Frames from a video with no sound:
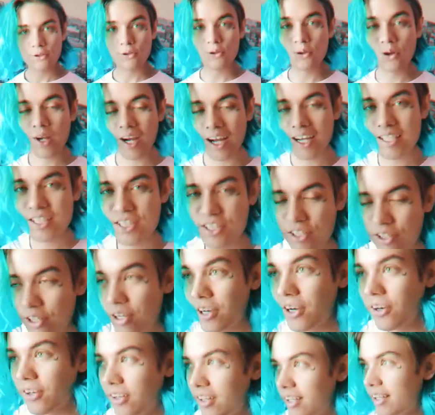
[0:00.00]
You guys
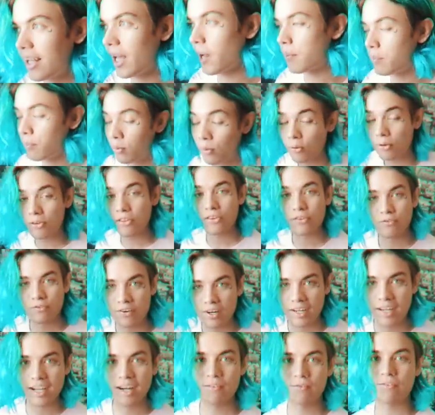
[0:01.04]
literally like pulled the
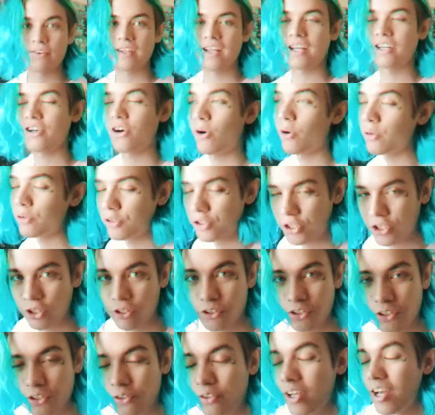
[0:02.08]
fuck up for that whole
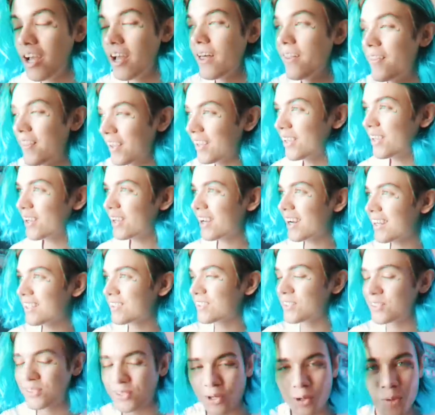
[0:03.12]
show, dude. Thank you
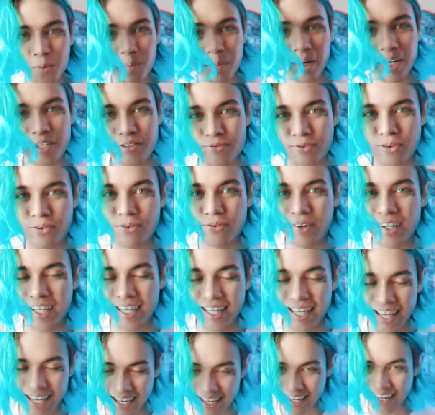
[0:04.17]
guys so much for
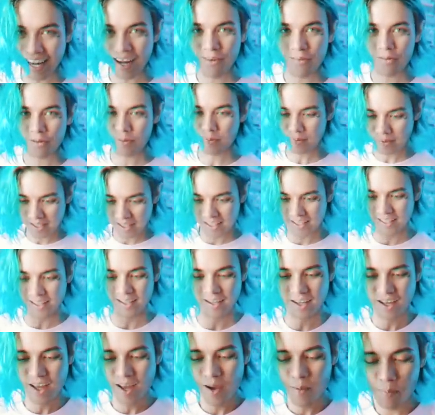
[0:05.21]
fucking hanging out with me and
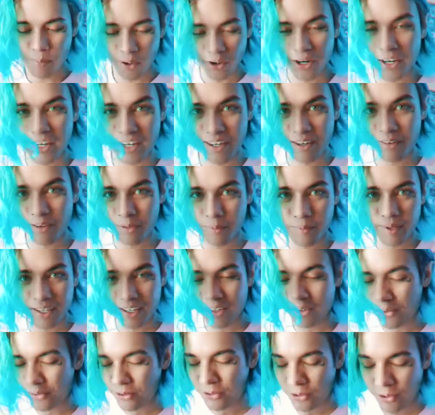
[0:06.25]
like partying with me
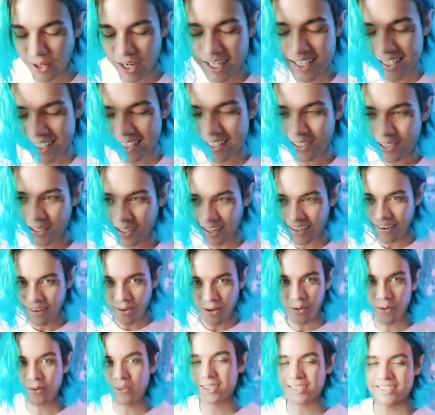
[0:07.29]
and going crazy to like
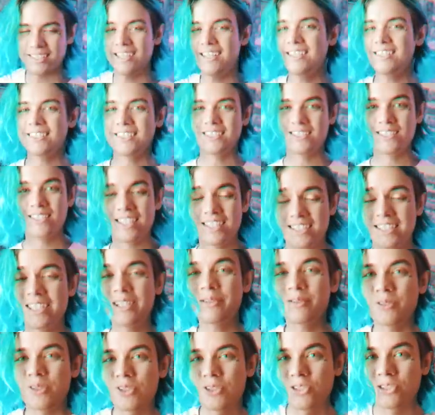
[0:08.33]
all the songs, dude. That shit
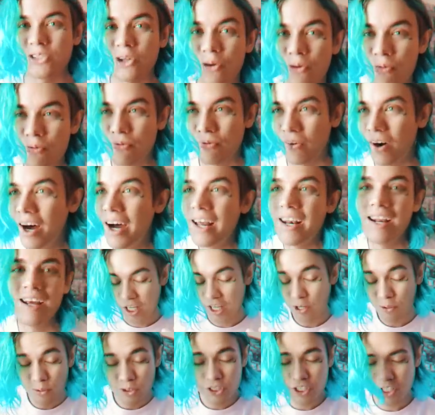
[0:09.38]
was so fun.
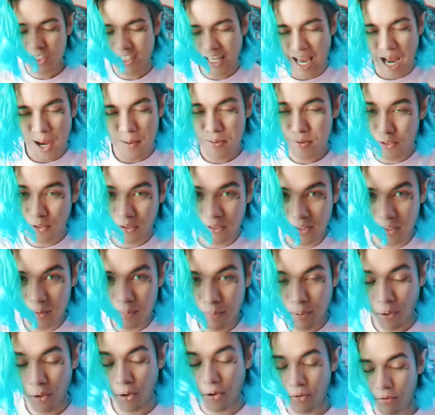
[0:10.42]
It was just absolutely
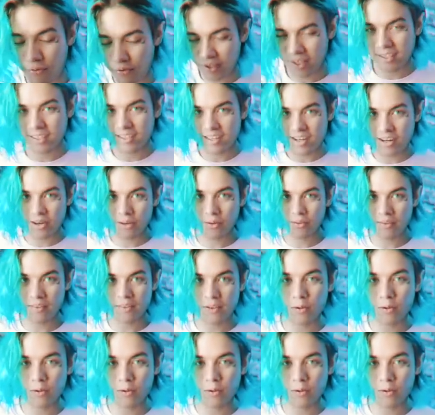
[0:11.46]
perfect, you know.